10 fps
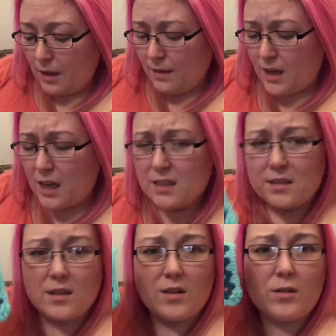The
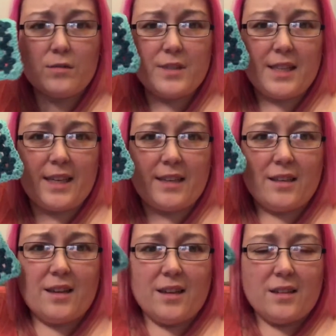colours are obviously
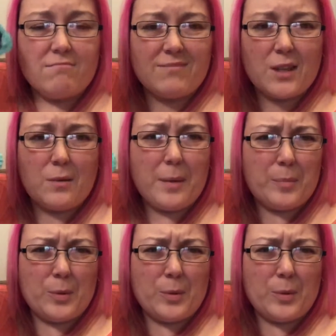quite